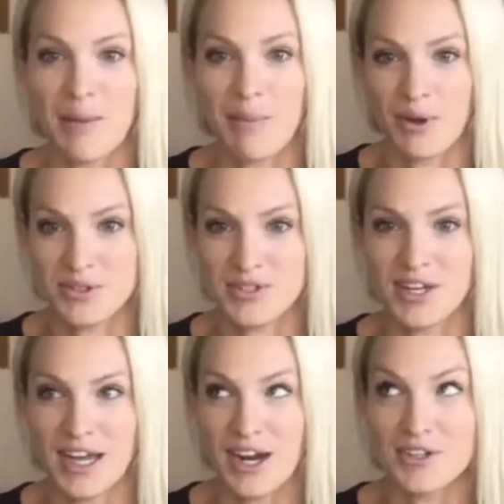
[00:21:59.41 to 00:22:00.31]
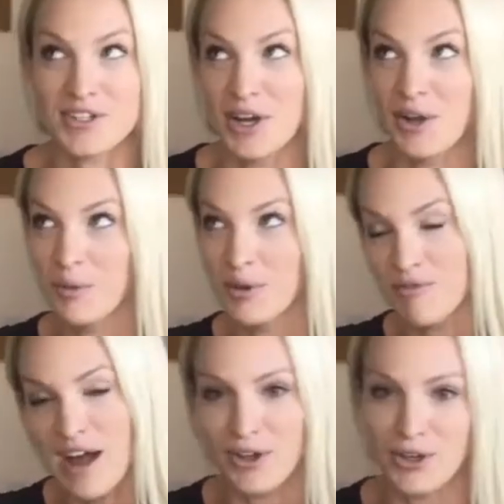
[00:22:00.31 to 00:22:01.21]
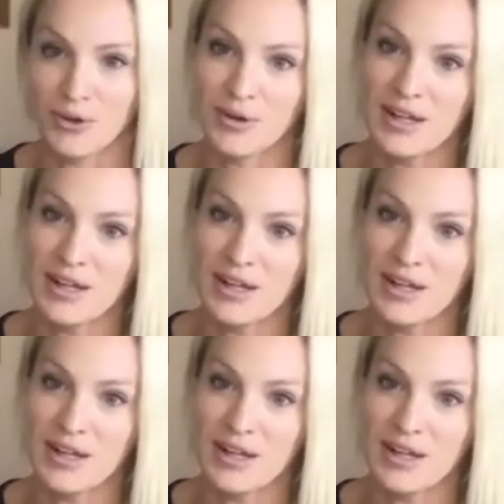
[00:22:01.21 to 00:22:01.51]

post a carousel with value,